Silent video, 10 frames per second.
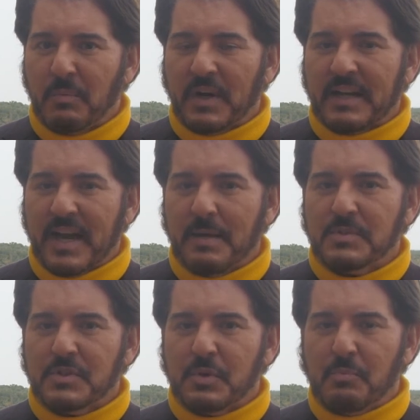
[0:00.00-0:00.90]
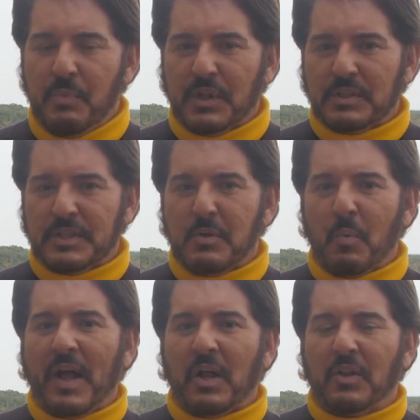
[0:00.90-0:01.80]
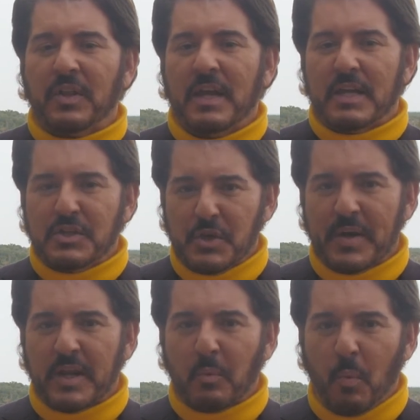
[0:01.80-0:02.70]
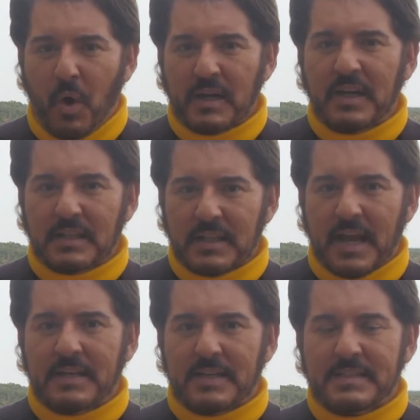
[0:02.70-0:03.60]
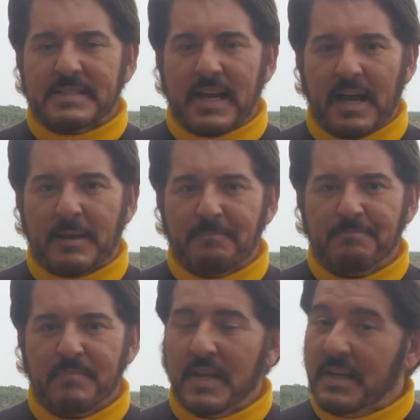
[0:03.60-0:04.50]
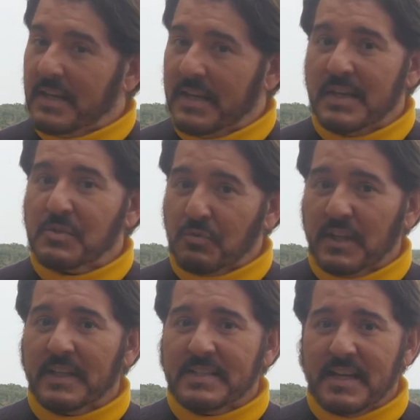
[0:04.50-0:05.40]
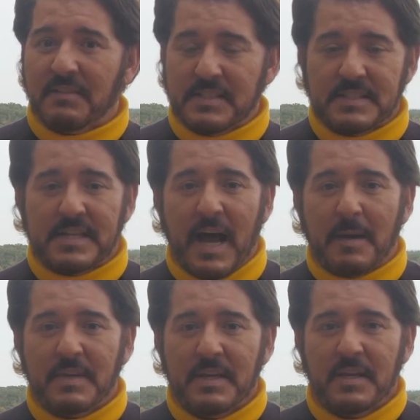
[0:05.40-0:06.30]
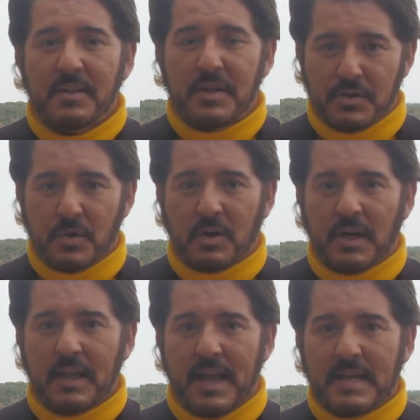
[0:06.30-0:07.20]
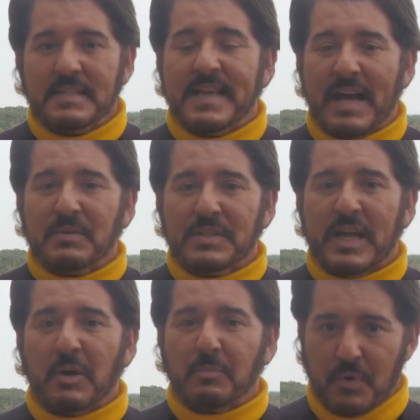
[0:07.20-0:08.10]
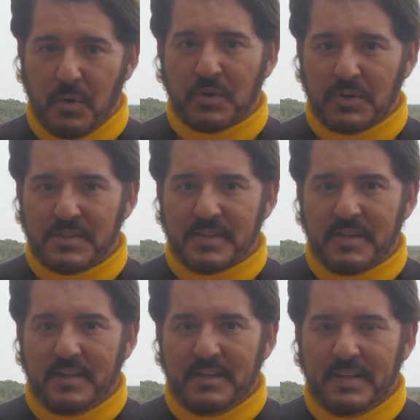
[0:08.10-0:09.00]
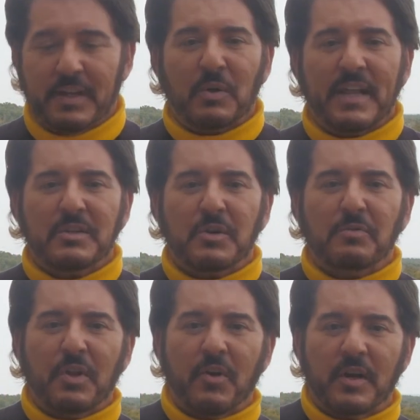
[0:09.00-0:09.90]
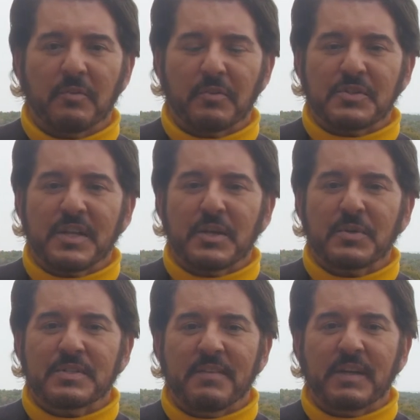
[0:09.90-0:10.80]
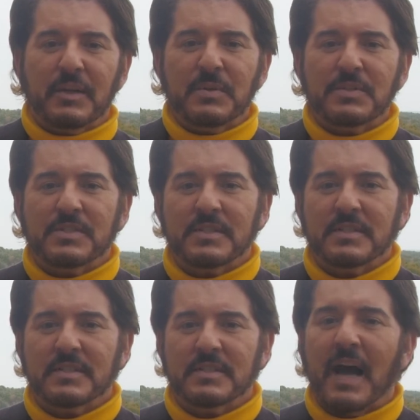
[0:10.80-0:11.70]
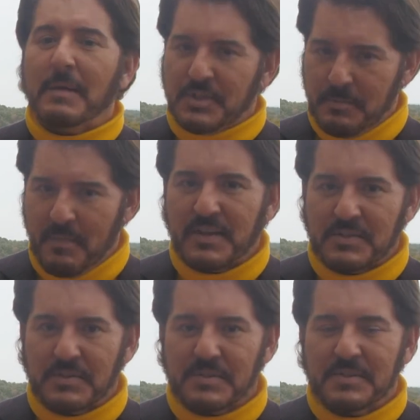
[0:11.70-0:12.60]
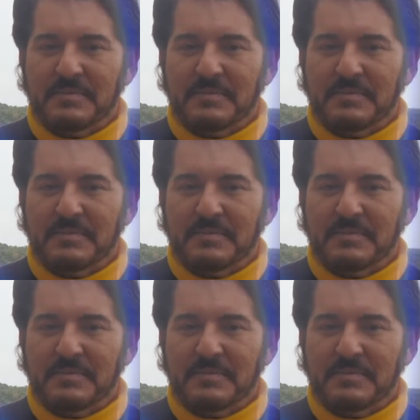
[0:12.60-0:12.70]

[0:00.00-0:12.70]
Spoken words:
when it comes to building wealth and doing it one client at a time, it's really tough to top Theodora and Downtown Brokers. In Orlando, Florida, for CUTV News, I'm Jim Masters.